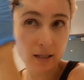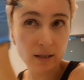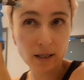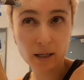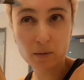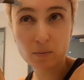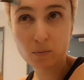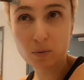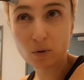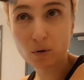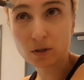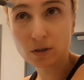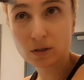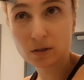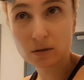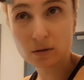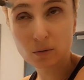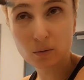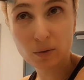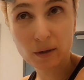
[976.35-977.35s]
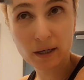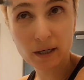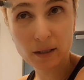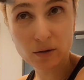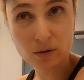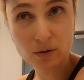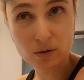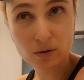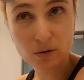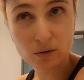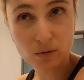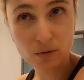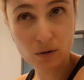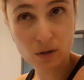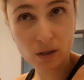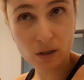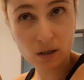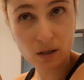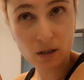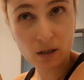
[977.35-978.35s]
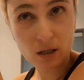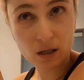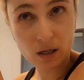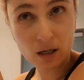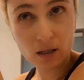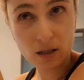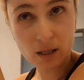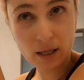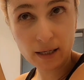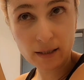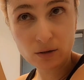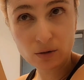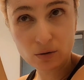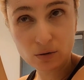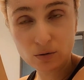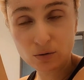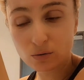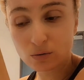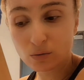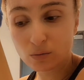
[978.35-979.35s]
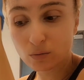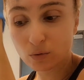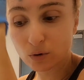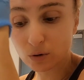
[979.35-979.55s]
I like both way to do. I like to do